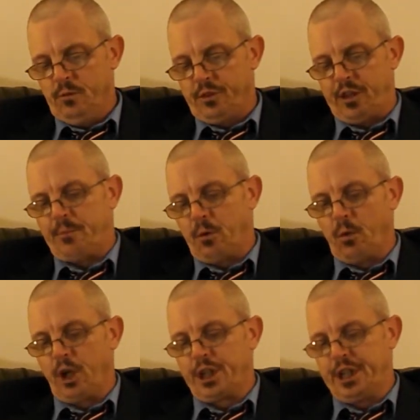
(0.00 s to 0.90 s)
summer
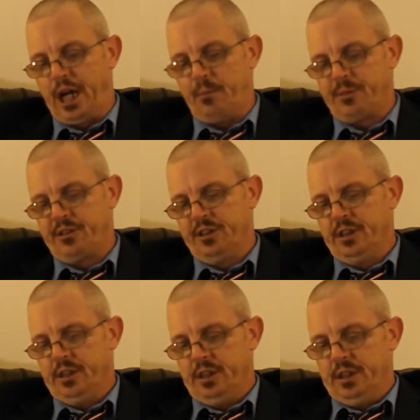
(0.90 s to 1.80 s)
workshops,
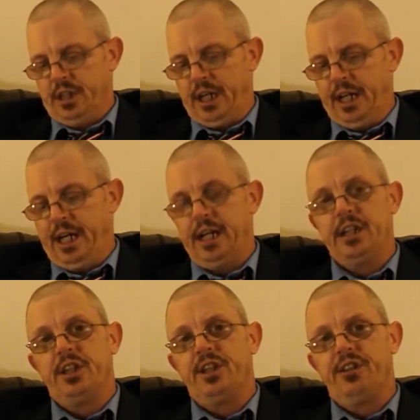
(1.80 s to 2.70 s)

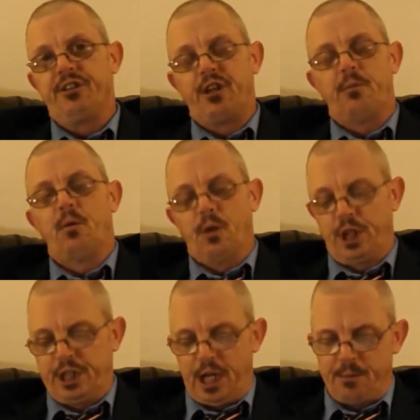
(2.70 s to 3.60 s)
and these summer
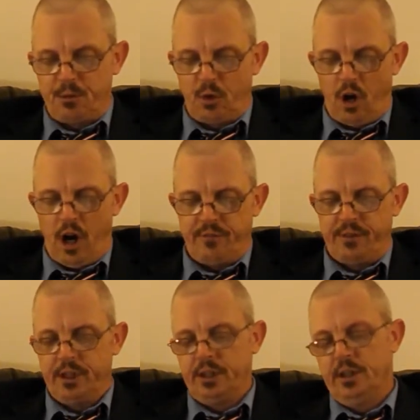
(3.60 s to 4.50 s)
workshops were
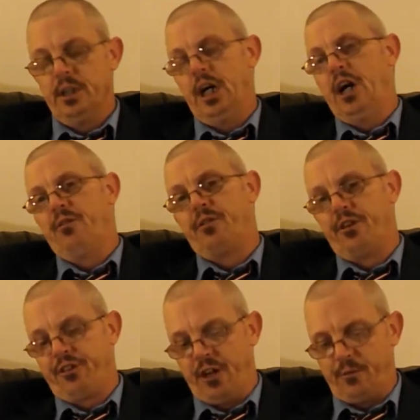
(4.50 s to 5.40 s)
offered
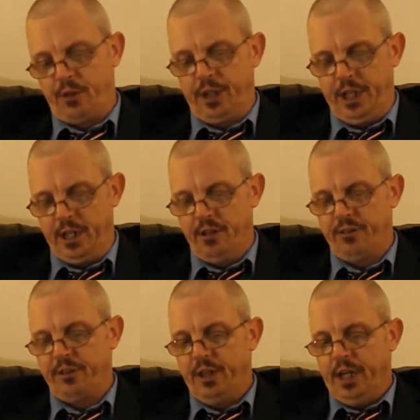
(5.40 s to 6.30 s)
for several
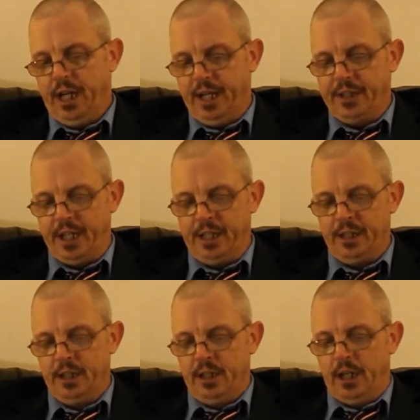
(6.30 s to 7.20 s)
years, and then